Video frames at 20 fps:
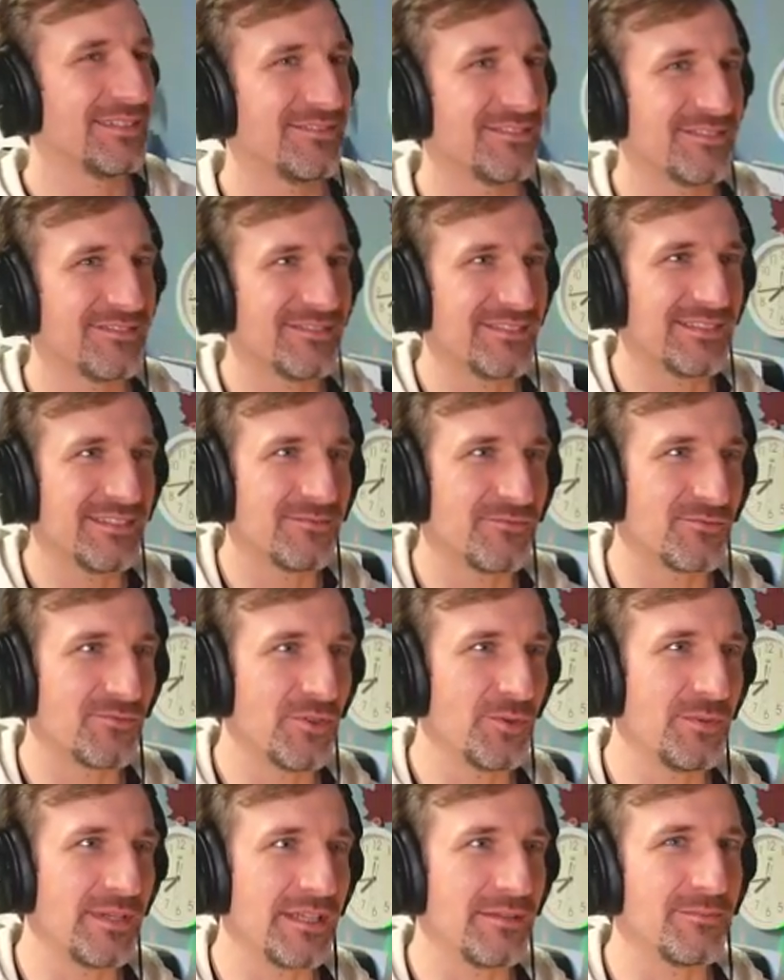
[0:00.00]
I'm
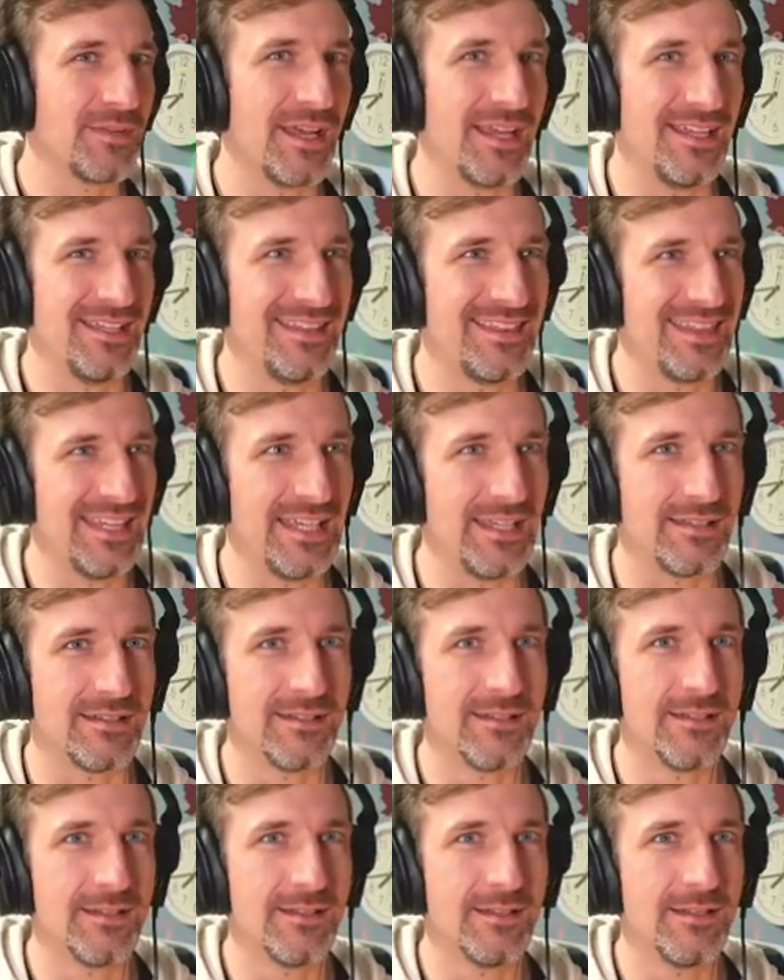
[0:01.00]
ruining my thing.
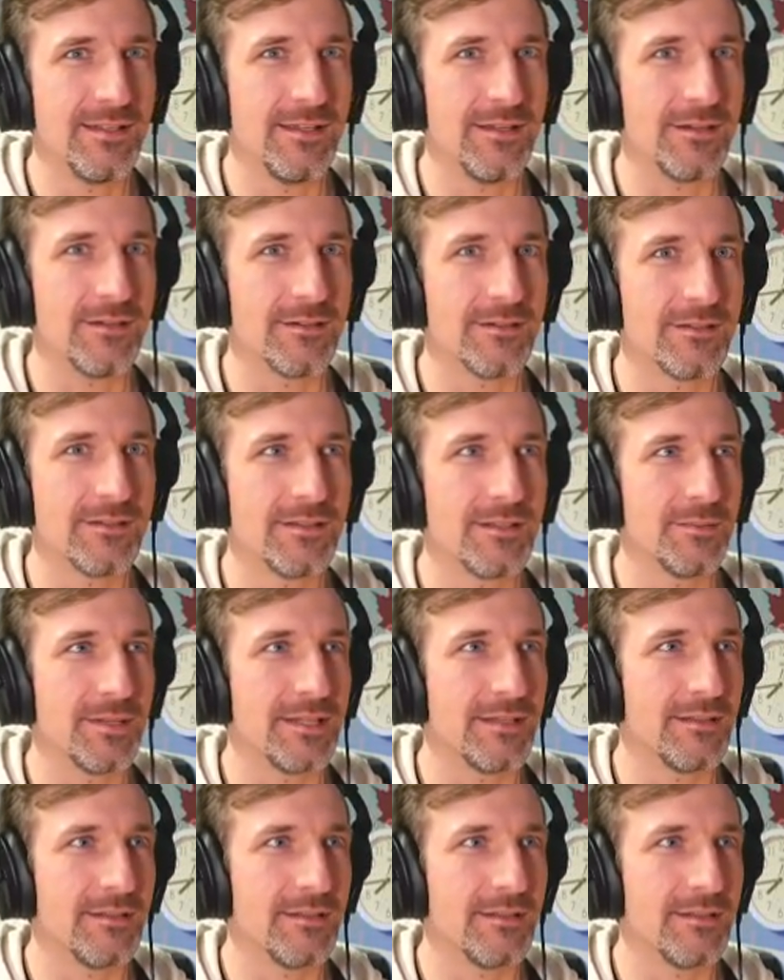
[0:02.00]
Here, come on.